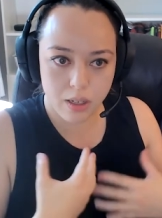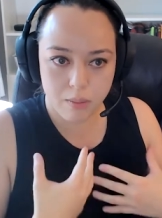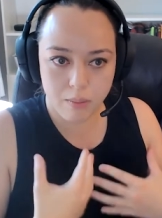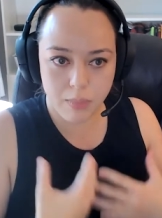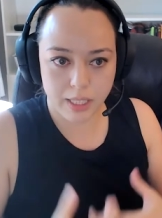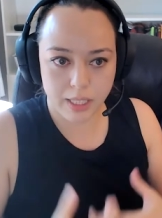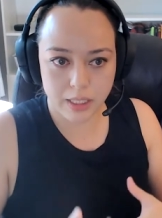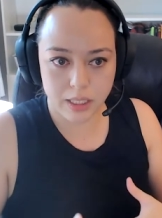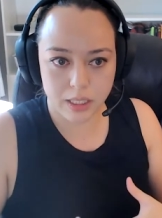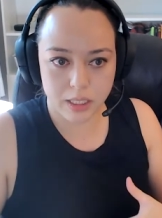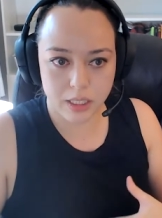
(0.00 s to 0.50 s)

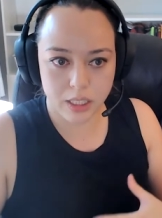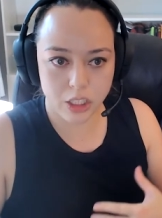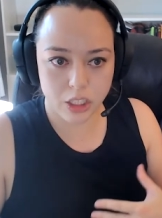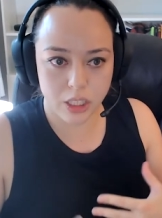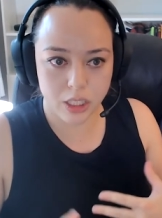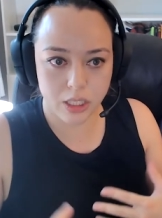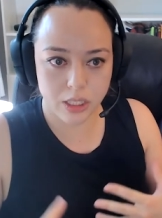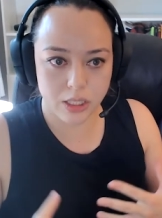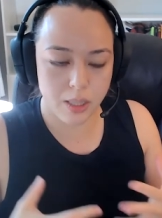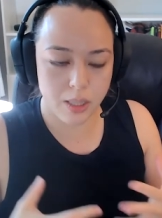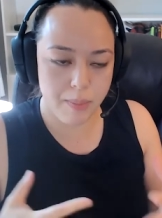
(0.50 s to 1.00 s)
make
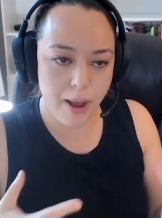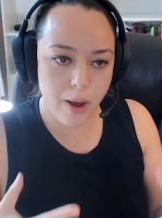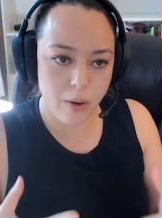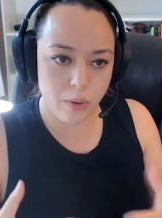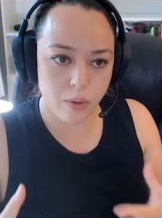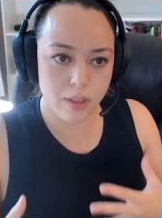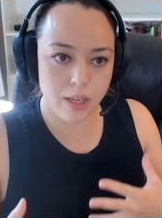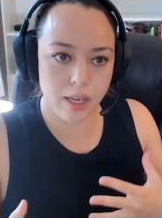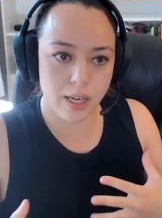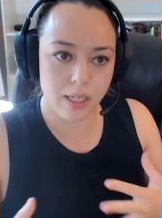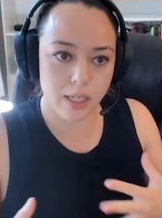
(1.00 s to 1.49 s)
decisions about
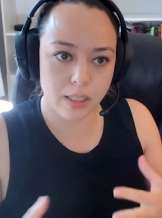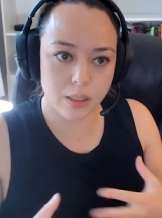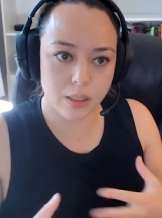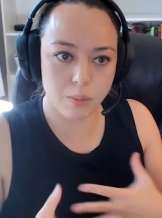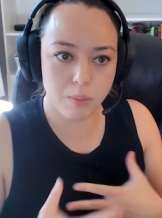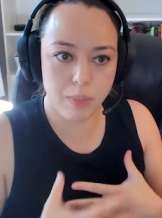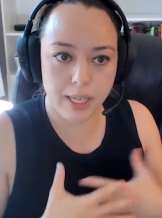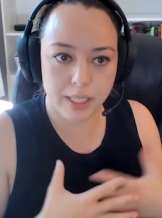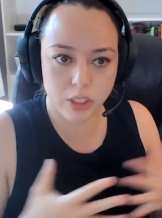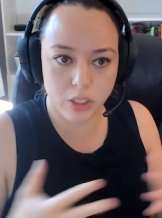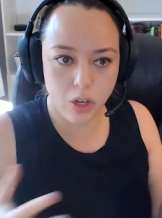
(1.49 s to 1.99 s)
things
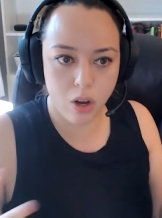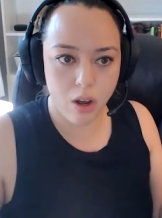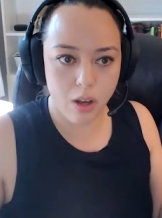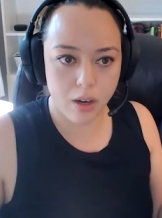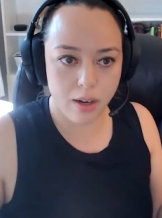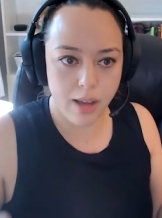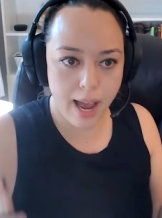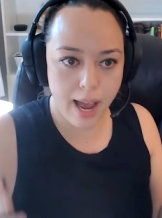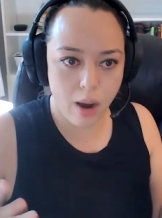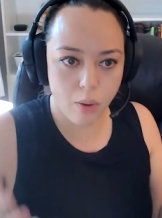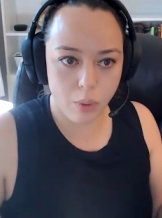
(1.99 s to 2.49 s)
based
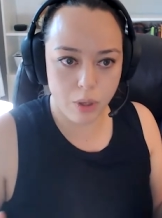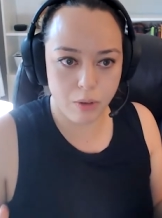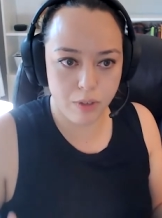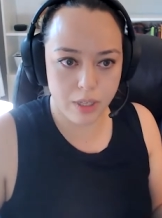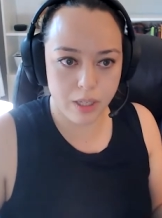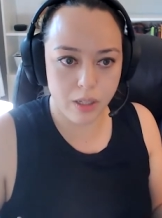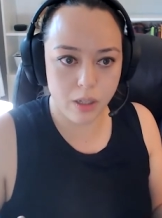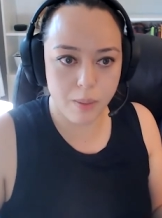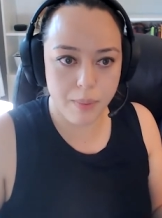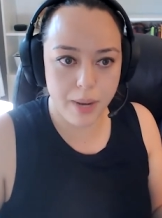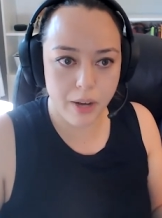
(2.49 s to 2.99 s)
on how we
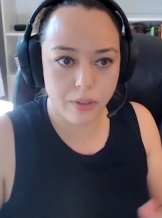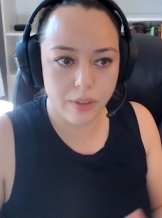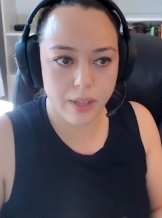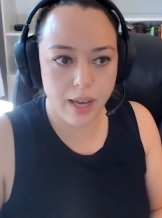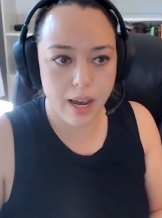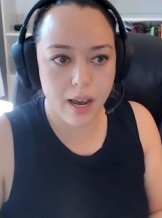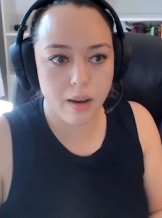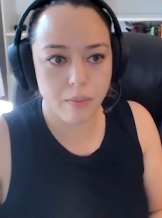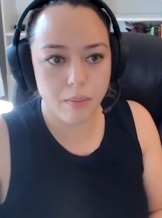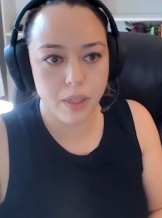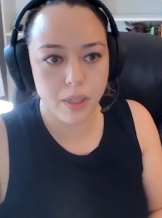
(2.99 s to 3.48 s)
feel about
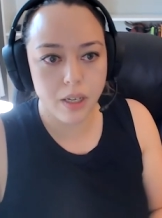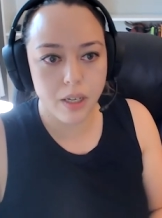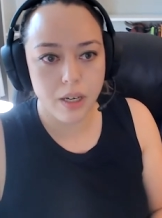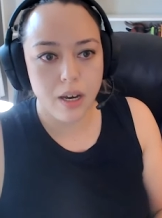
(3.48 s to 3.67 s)
them.